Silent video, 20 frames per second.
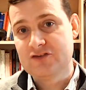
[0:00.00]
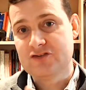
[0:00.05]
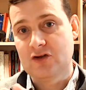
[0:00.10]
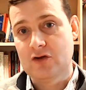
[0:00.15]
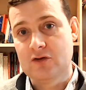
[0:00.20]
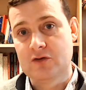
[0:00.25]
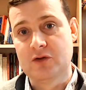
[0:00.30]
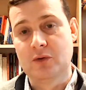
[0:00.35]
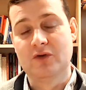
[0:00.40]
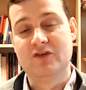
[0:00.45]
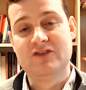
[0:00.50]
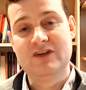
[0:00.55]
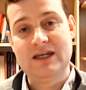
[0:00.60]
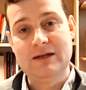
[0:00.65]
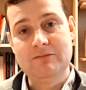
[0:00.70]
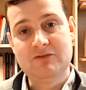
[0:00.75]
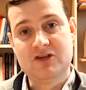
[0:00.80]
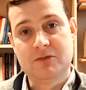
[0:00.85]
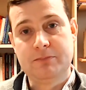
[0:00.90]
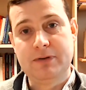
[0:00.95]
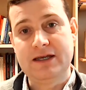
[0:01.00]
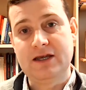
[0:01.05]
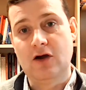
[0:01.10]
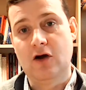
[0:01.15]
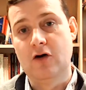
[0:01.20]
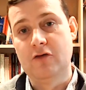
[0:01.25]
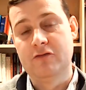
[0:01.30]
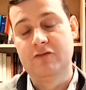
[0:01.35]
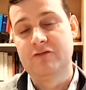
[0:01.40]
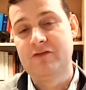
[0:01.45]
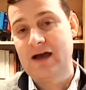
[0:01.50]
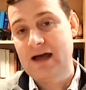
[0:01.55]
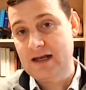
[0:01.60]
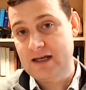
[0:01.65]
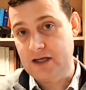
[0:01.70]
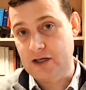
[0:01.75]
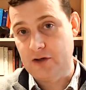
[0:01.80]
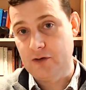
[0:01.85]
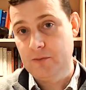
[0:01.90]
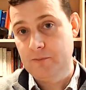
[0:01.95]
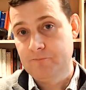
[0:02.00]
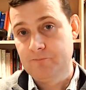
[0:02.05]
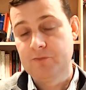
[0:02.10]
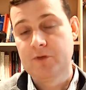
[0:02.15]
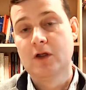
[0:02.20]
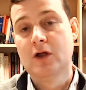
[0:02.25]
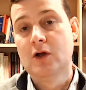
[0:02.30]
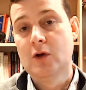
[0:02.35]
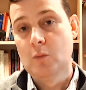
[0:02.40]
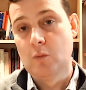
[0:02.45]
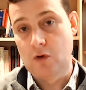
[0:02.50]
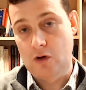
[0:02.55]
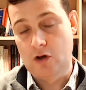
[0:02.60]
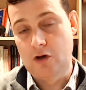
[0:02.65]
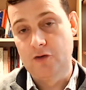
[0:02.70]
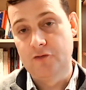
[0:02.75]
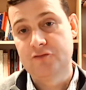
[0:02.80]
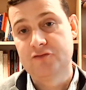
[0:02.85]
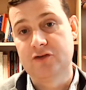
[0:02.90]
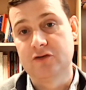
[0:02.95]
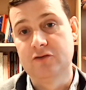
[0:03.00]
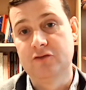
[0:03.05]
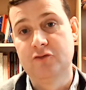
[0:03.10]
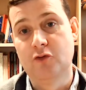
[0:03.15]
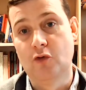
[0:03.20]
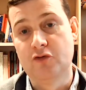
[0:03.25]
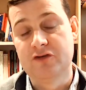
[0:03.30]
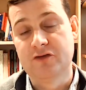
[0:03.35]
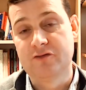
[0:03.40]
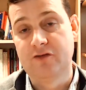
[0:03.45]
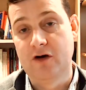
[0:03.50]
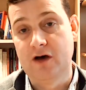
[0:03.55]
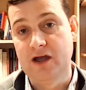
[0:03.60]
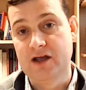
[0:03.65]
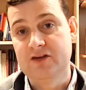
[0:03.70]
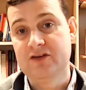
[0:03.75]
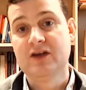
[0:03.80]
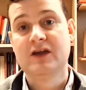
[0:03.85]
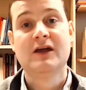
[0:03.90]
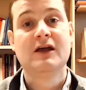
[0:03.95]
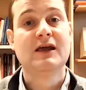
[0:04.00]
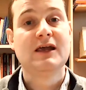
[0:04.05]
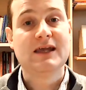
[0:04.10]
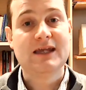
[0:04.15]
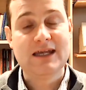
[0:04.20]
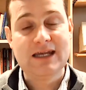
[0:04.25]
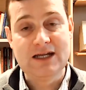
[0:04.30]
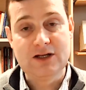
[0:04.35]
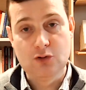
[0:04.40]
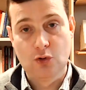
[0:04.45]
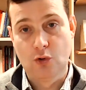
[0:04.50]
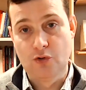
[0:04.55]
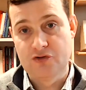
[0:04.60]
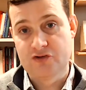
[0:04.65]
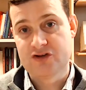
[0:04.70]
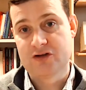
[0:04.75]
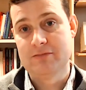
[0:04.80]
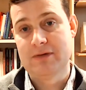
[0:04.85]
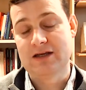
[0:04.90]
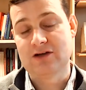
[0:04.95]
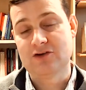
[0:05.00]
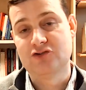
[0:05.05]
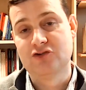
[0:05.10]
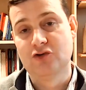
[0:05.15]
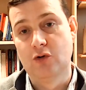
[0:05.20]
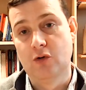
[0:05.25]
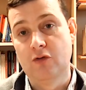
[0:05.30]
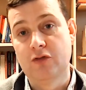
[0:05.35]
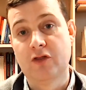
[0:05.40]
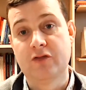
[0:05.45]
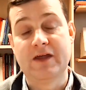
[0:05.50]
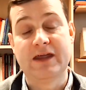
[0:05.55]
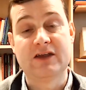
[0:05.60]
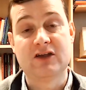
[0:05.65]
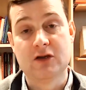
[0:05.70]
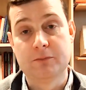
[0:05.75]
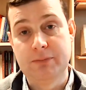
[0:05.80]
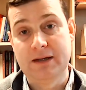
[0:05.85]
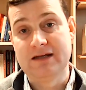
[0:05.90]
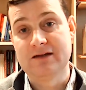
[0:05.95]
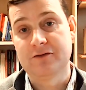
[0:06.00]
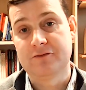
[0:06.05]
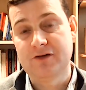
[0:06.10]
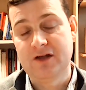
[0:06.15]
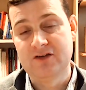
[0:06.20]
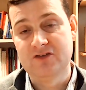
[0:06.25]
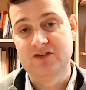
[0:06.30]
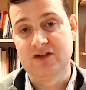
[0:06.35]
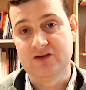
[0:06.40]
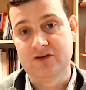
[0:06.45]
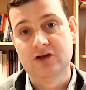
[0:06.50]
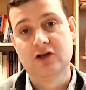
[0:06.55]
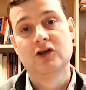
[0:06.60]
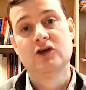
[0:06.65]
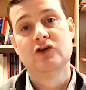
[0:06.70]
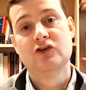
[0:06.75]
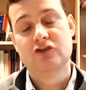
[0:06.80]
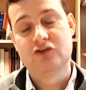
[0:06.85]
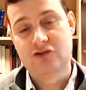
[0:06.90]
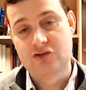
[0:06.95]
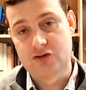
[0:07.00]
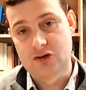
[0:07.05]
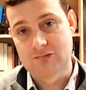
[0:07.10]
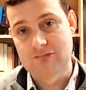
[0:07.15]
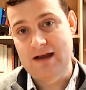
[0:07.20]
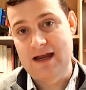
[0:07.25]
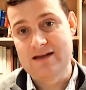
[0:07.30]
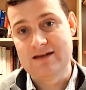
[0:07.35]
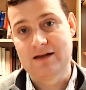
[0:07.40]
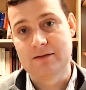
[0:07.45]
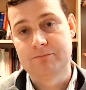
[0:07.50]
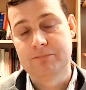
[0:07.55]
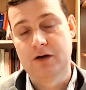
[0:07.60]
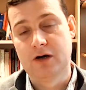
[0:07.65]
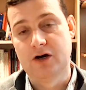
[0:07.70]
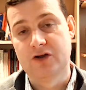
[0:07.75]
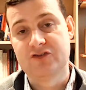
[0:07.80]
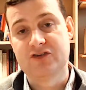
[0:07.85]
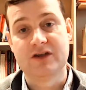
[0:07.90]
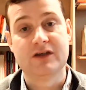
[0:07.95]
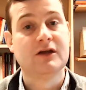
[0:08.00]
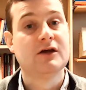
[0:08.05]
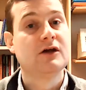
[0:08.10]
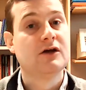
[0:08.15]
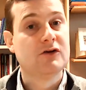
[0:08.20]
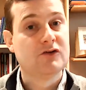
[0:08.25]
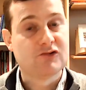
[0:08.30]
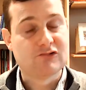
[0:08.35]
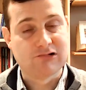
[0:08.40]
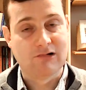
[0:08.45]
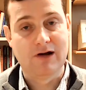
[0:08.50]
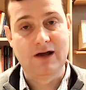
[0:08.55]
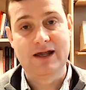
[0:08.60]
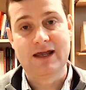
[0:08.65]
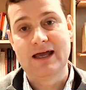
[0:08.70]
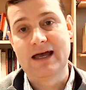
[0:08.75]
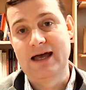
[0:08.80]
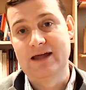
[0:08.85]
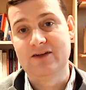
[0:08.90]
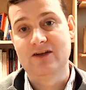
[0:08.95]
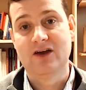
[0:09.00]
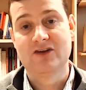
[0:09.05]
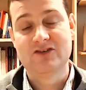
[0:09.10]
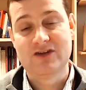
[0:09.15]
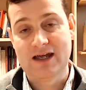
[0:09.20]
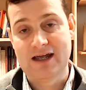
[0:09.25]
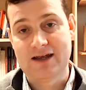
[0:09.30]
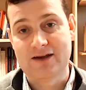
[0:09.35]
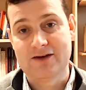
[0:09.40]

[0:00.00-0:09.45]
that were deemed to be of value were often fortified in order to make sure that they could be defended should a raiding party try and attack.